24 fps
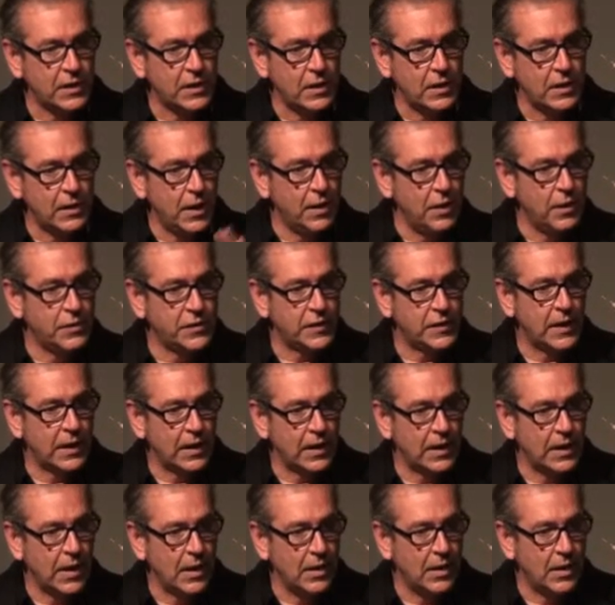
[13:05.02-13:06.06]

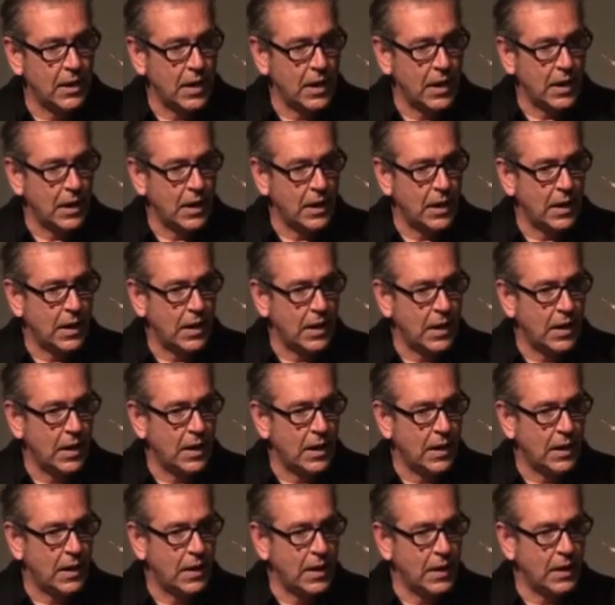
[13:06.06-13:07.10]
closing
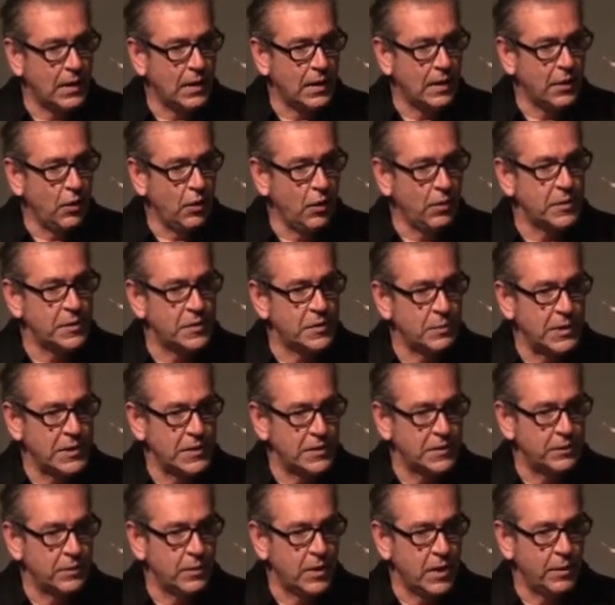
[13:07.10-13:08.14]
an enormous
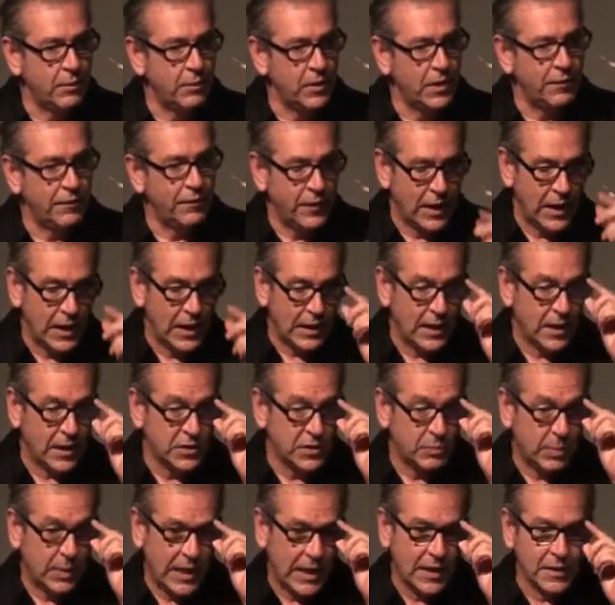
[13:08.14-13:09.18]
piece of work with a very
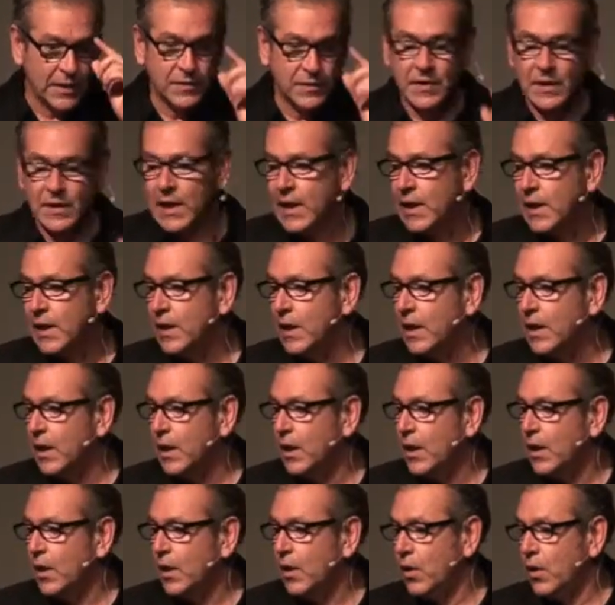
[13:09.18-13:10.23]
large PLC
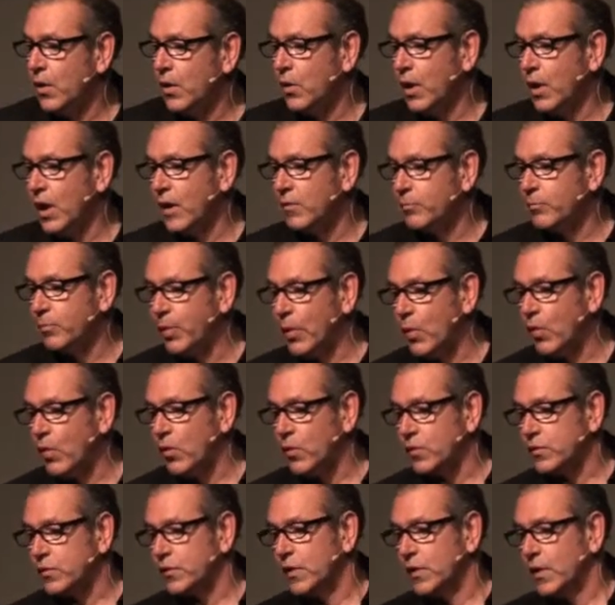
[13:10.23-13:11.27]
who had
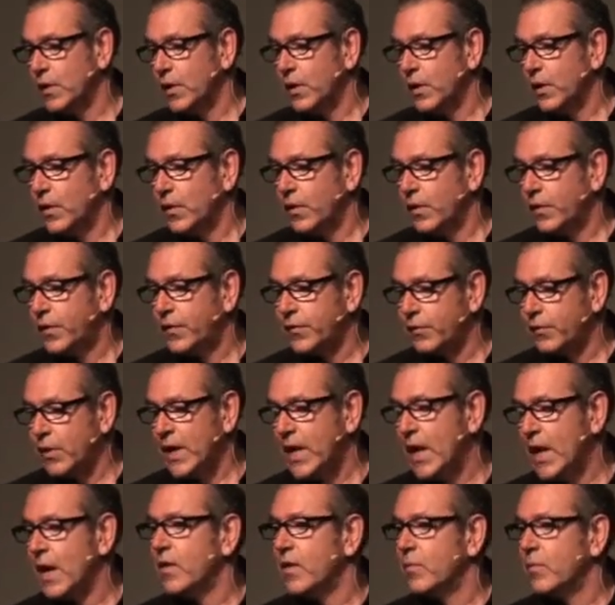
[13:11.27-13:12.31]
bought
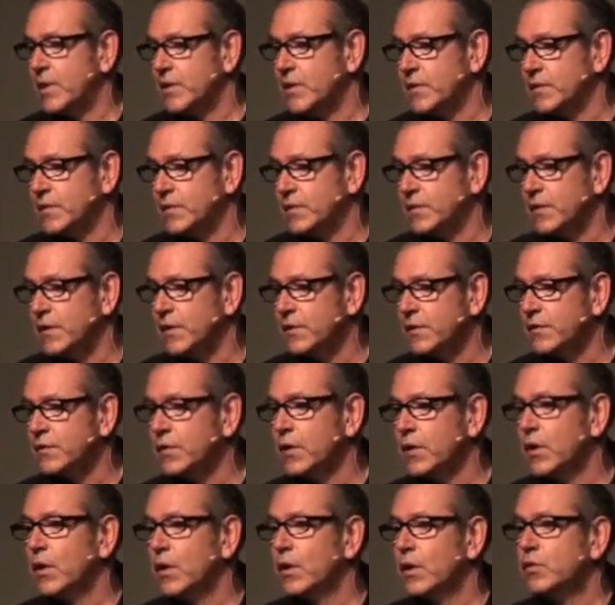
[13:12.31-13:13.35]
three other businesses,
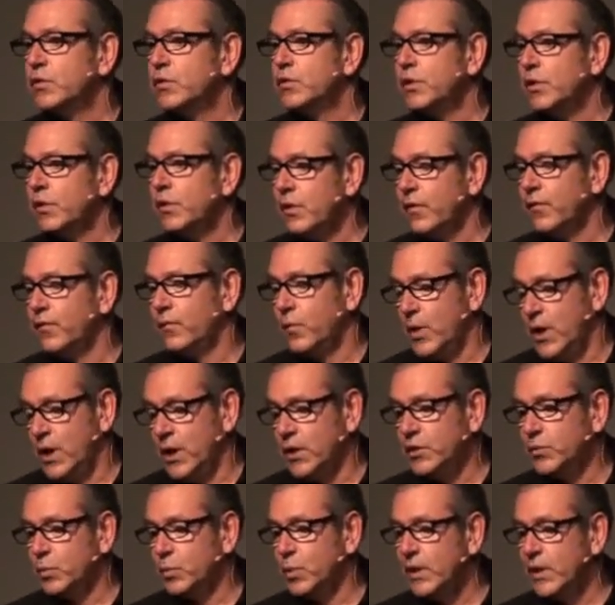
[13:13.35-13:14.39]
two of
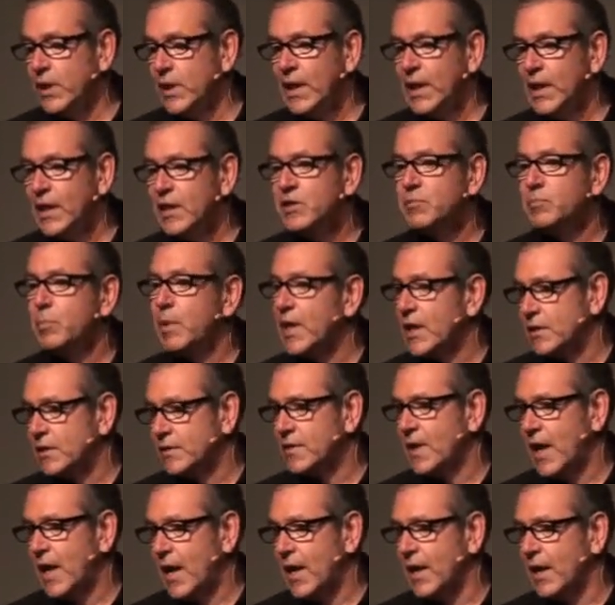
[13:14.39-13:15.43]
which were nearly as big as
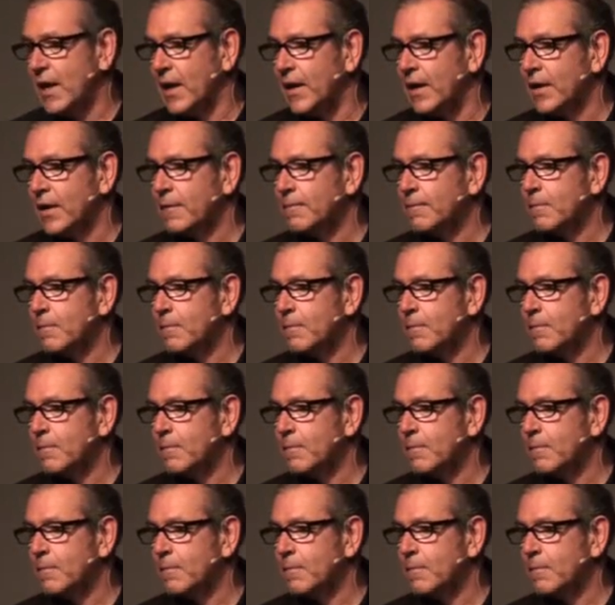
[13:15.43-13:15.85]
they are.